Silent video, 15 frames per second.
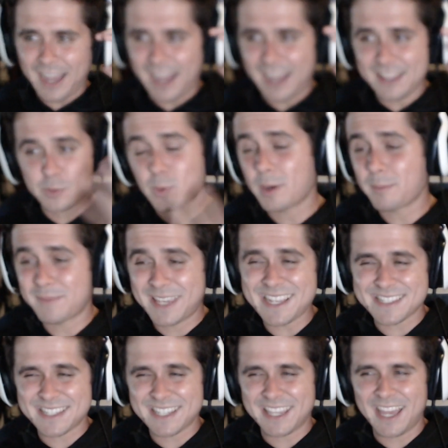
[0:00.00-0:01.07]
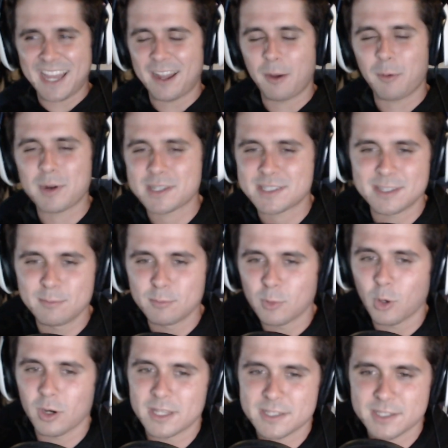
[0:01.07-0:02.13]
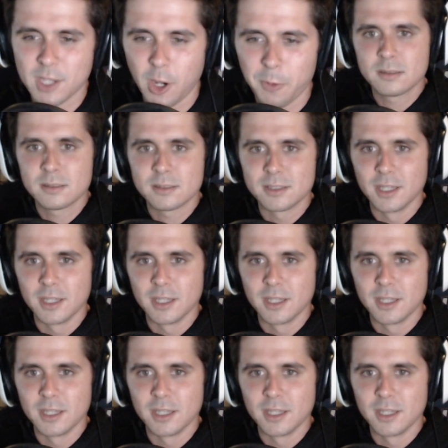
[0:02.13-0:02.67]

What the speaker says: That's what I'm guessing at. I want to see more. Let's go.